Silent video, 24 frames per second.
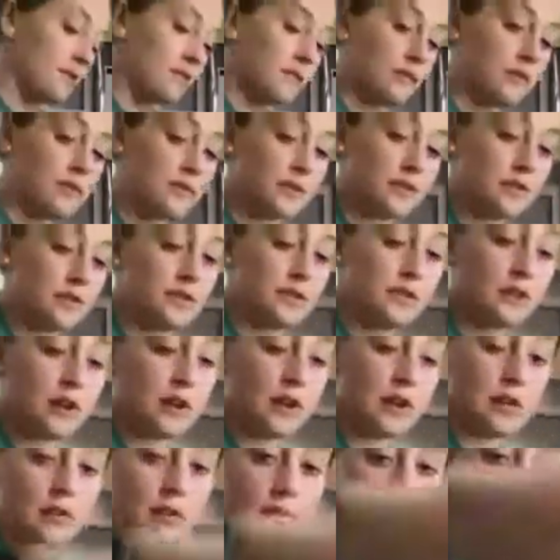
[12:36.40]

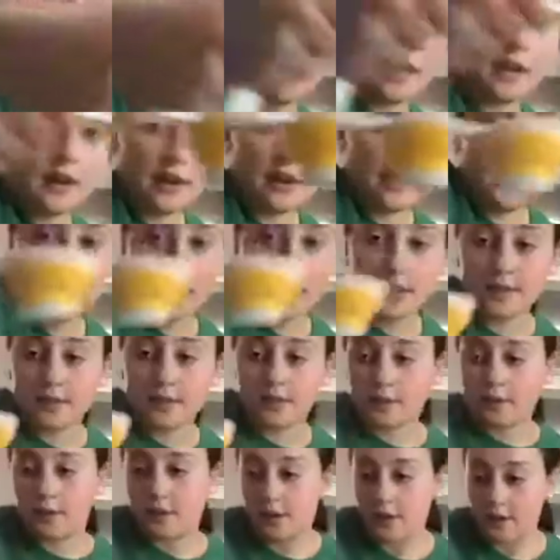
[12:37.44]
so here is
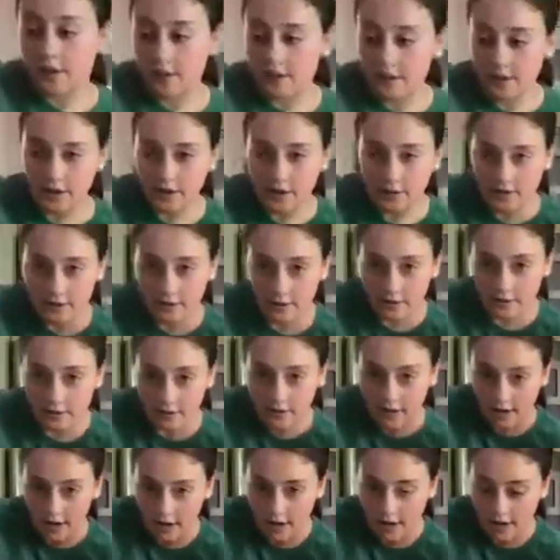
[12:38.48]
our
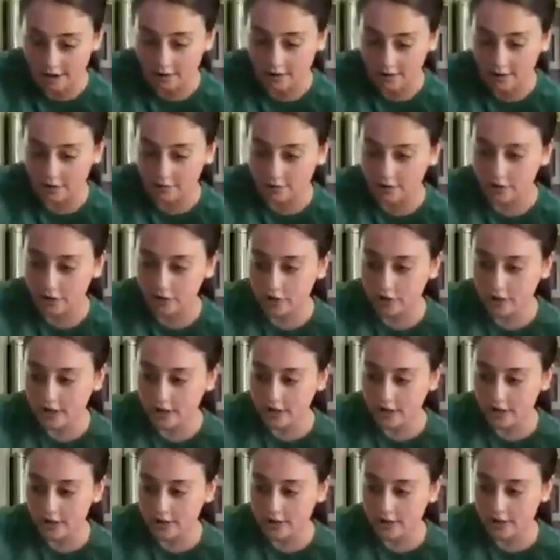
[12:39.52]
1/2 cup of
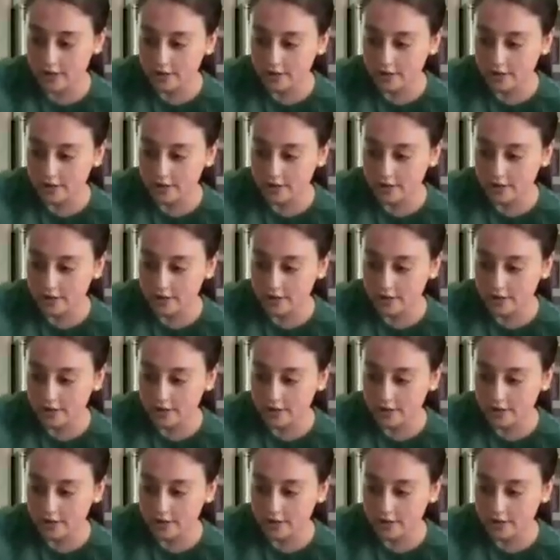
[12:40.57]
sugar.